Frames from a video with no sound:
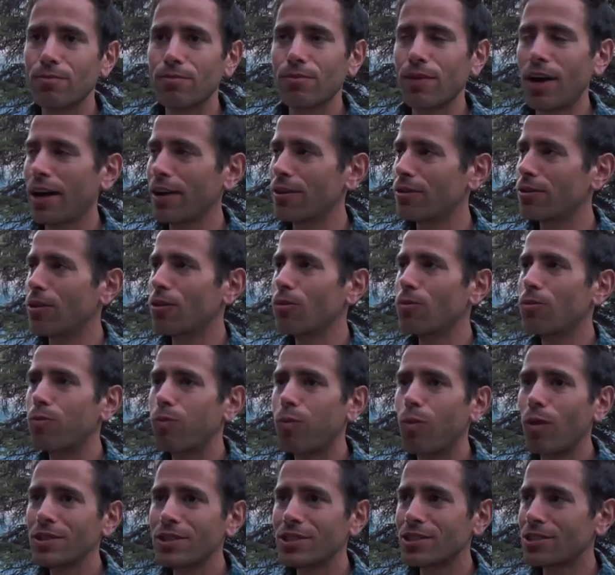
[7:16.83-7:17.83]
I don't know,
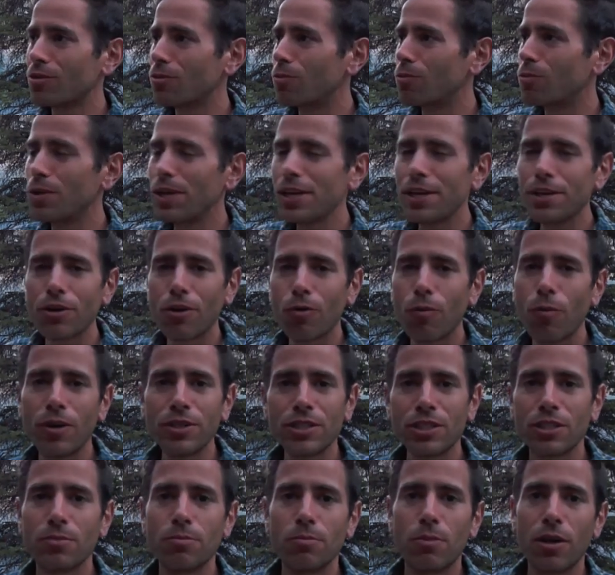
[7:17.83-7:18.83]
once a week or
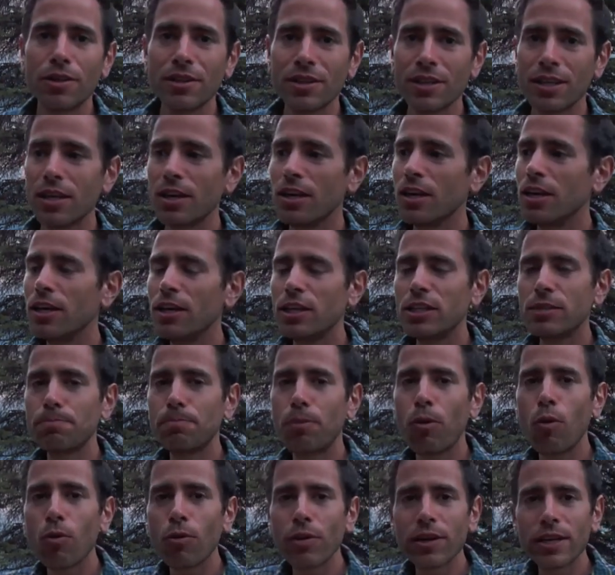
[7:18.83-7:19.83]
once a month. These
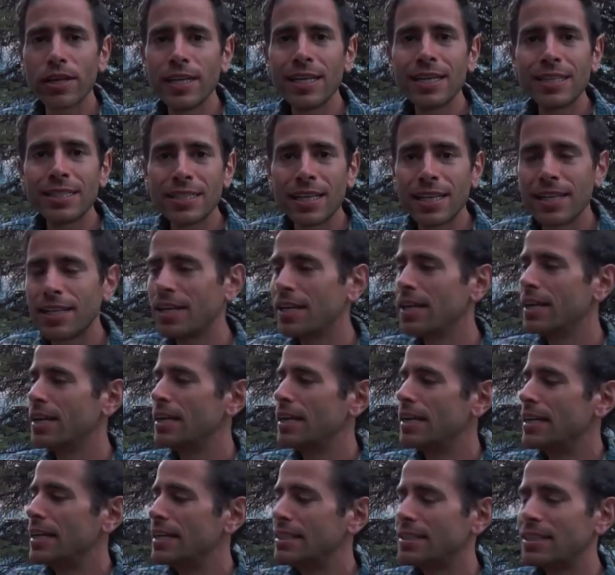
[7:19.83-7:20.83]
poor kids that
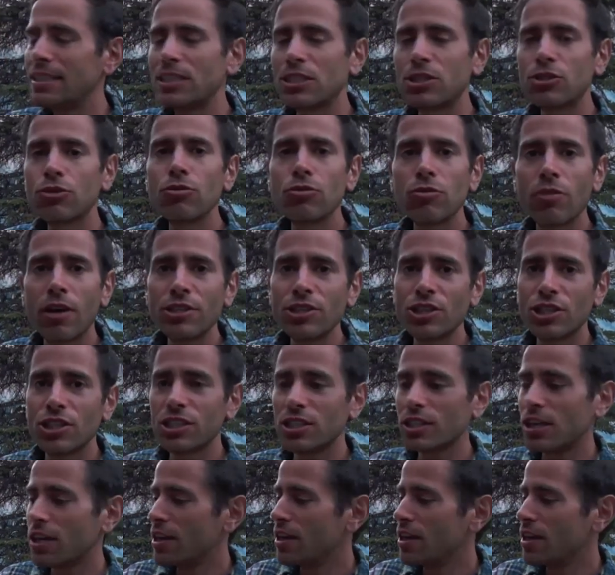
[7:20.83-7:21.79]
eat these school lunches,